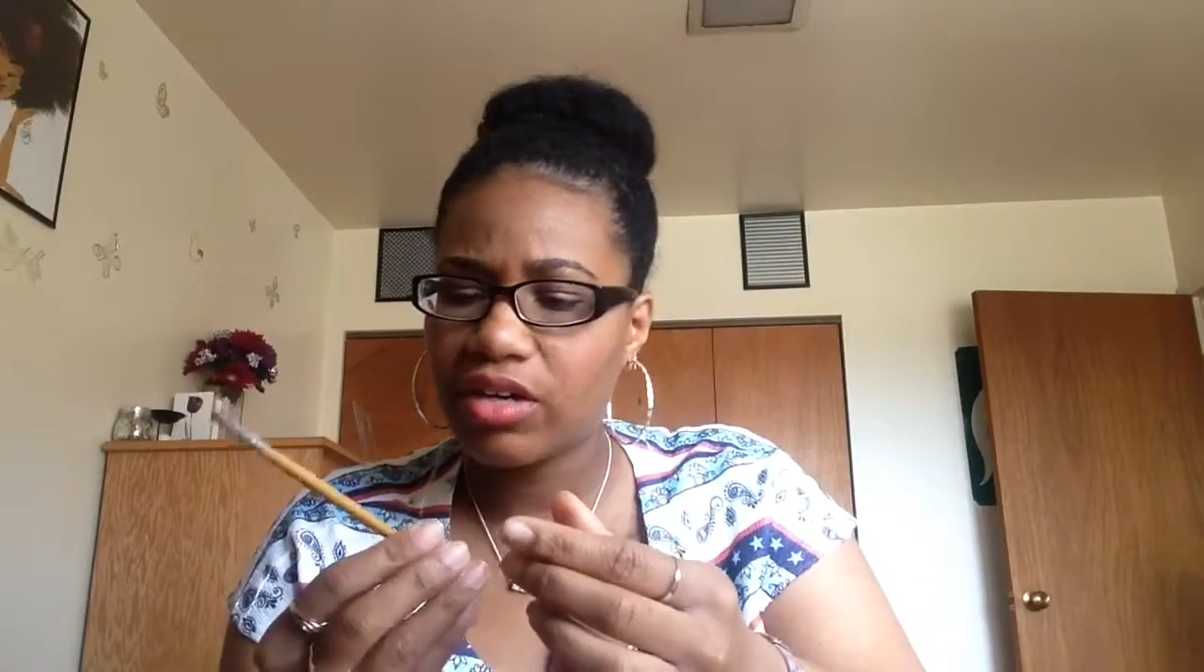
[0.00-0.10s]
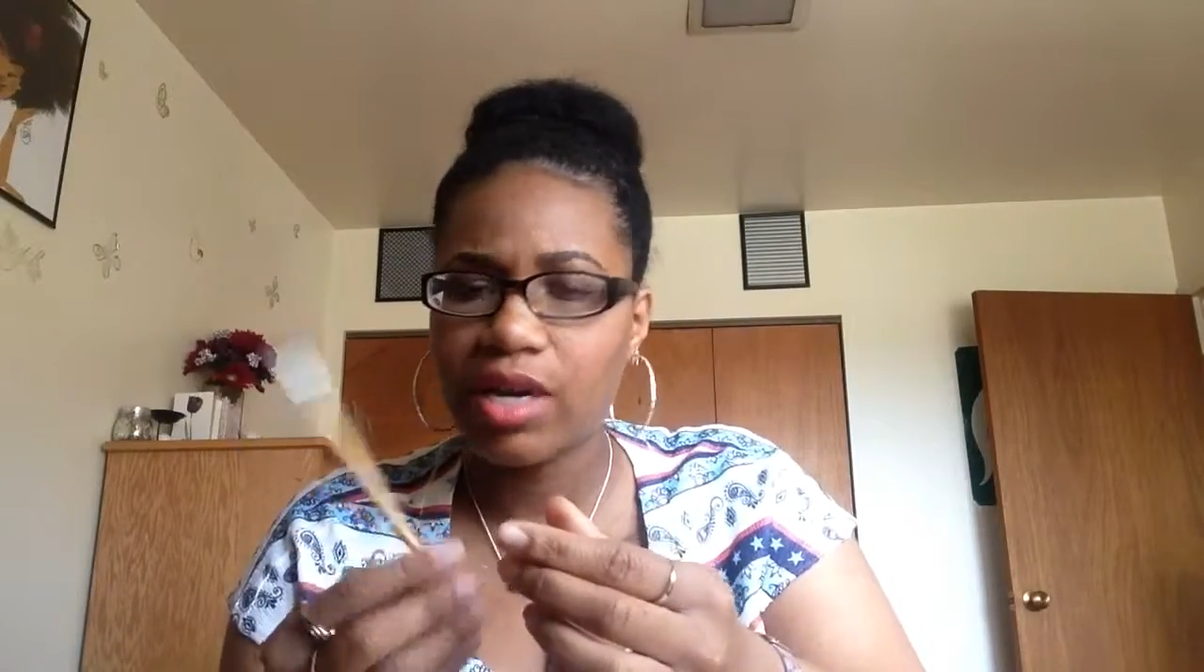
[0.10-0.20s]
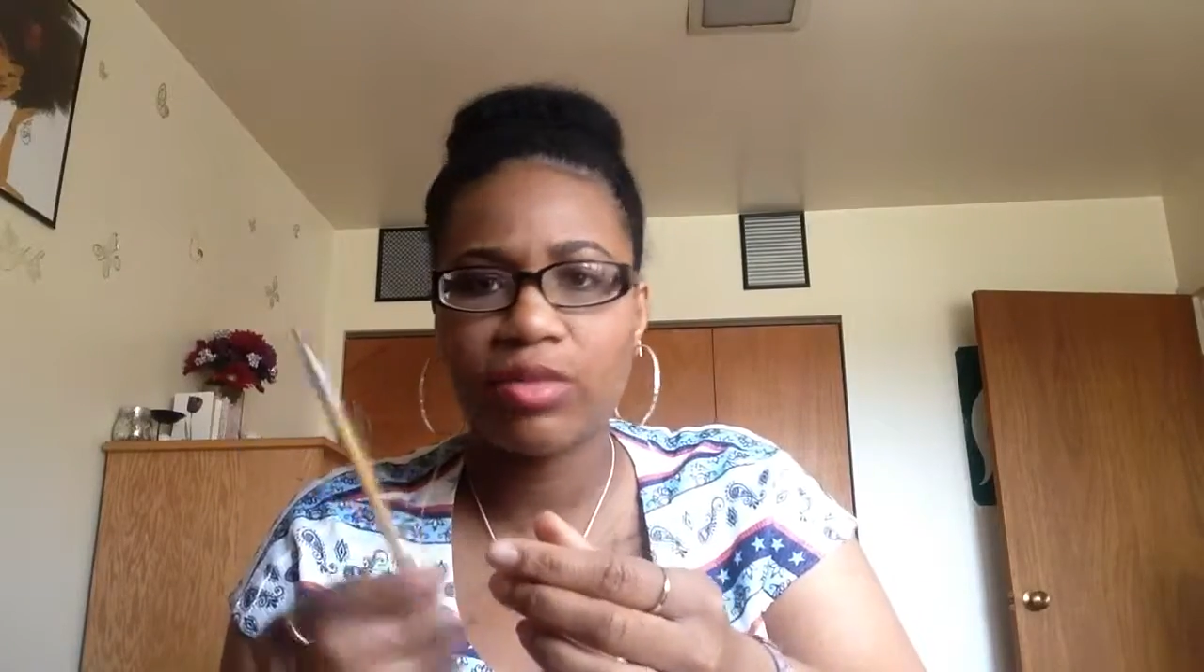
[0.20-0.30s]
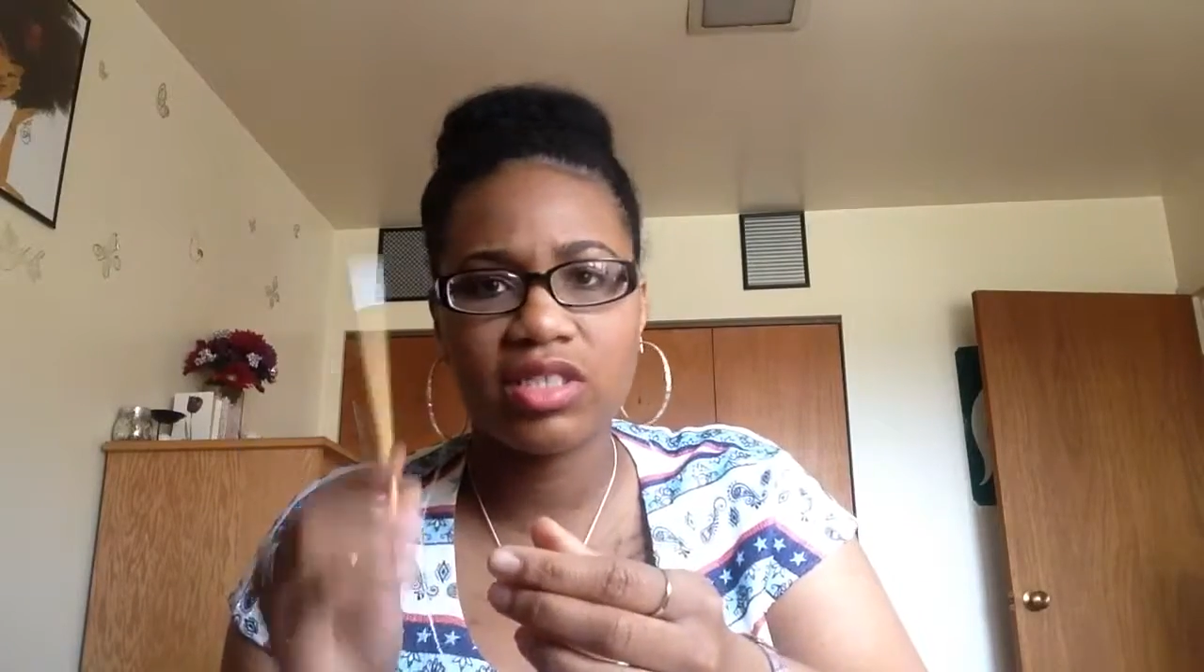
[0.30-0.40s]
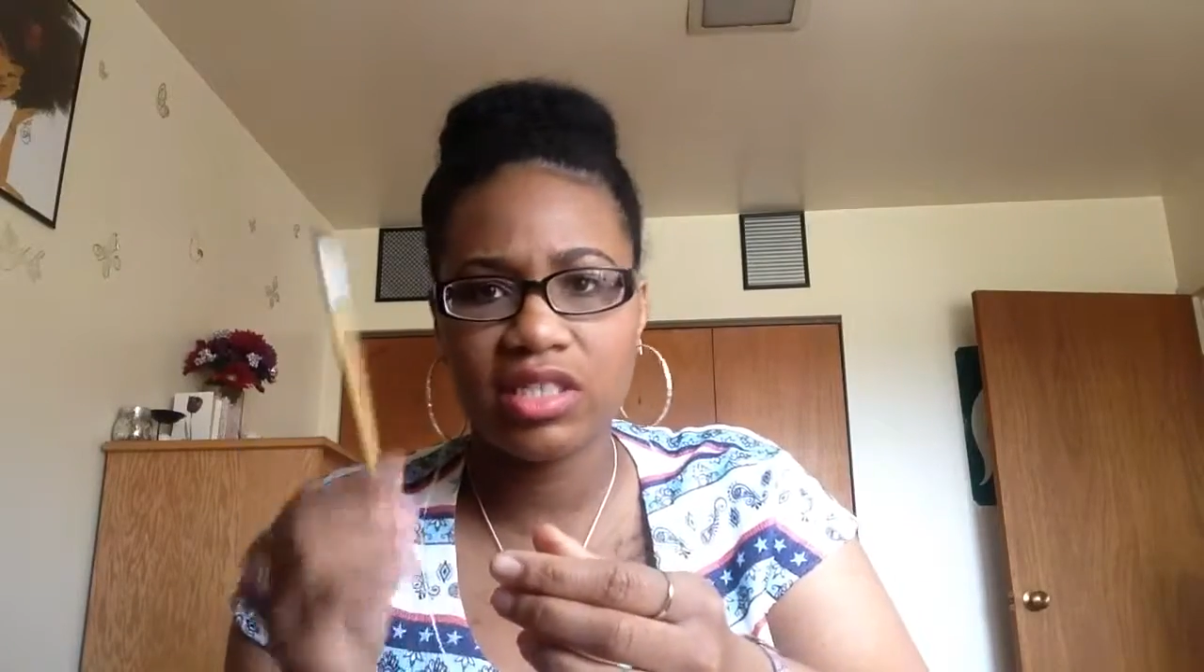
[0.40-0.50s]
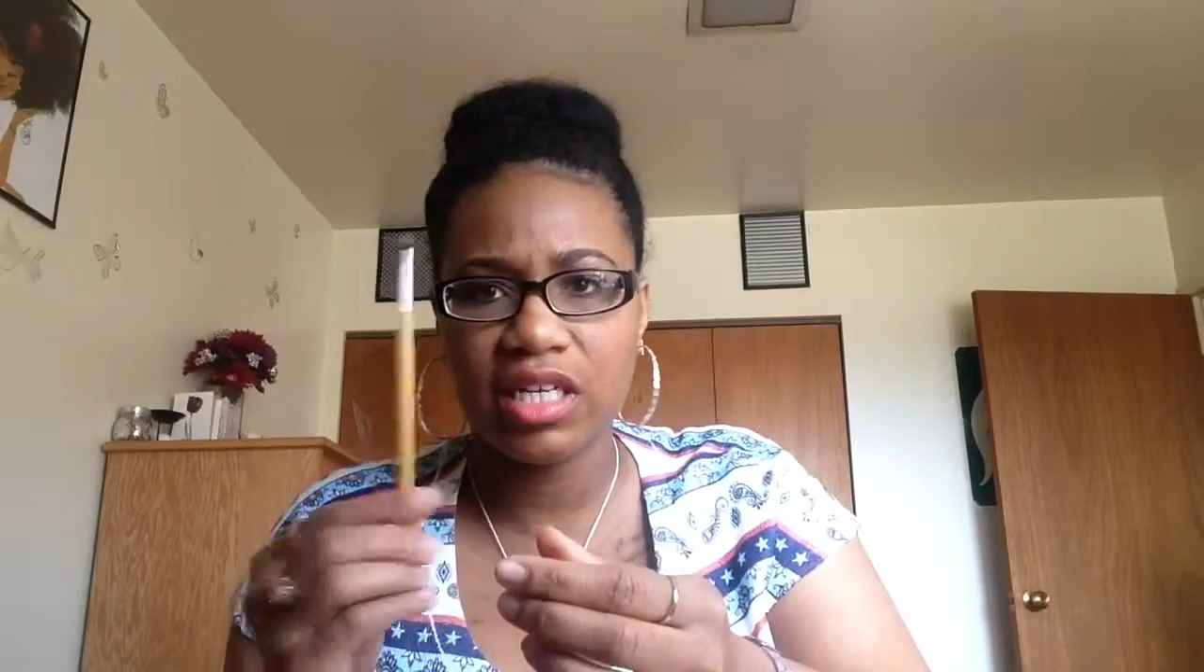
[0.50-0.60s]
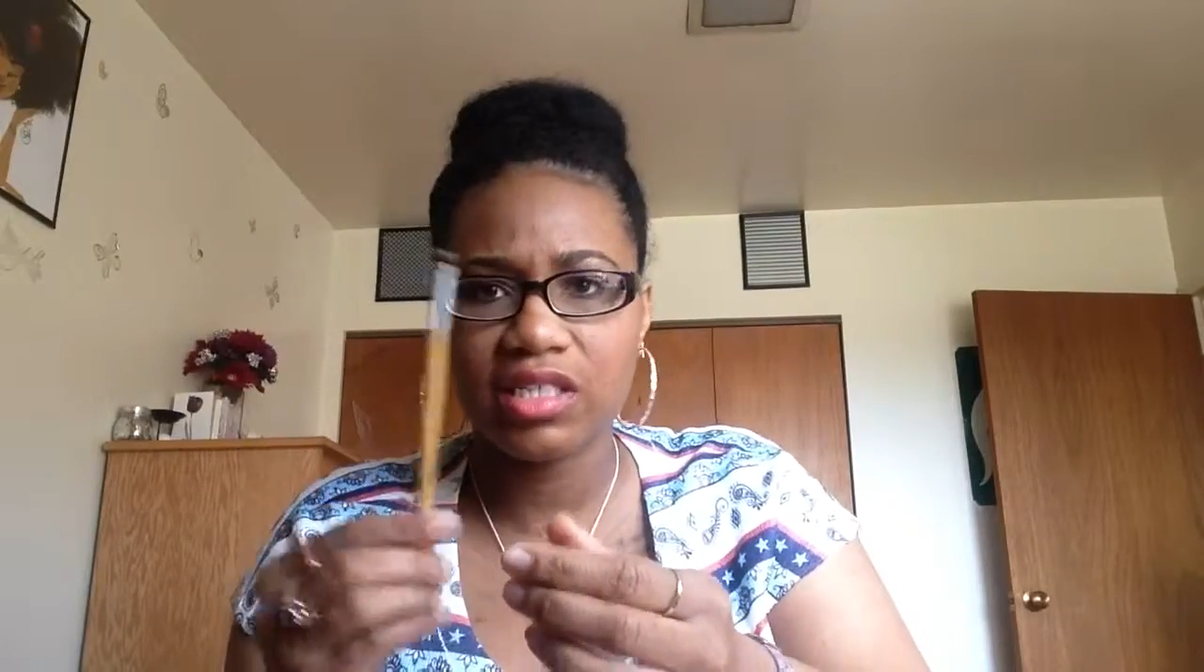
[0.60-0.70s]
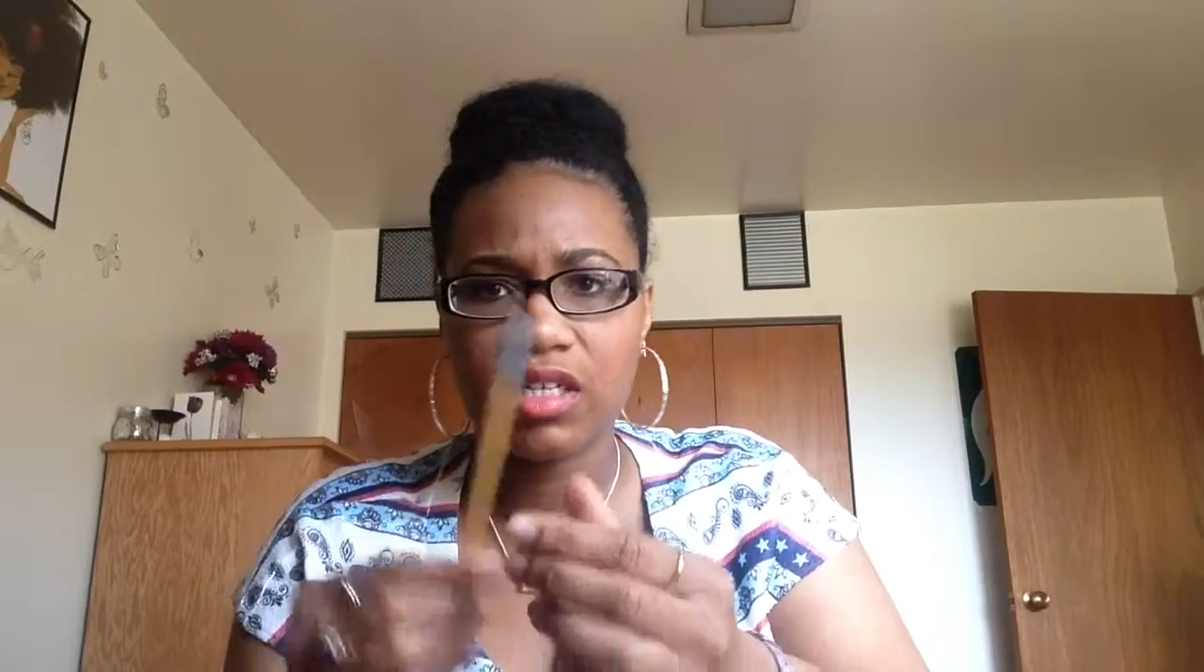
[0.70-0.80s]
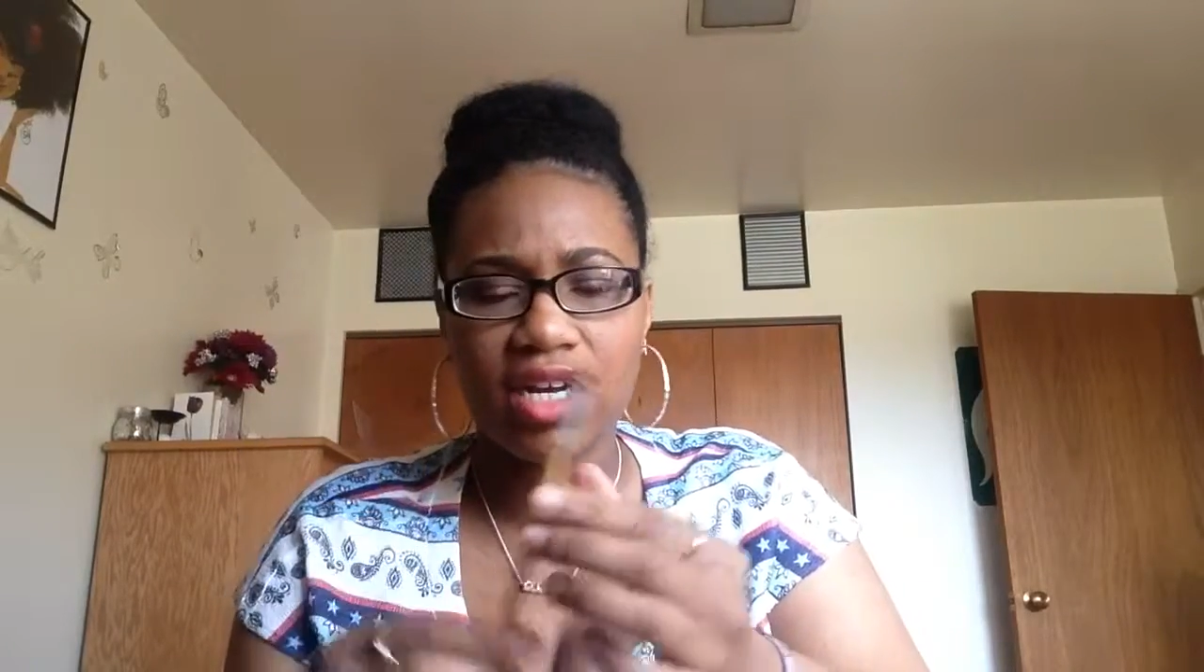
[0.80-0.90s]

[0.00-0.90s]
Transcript: or number 6.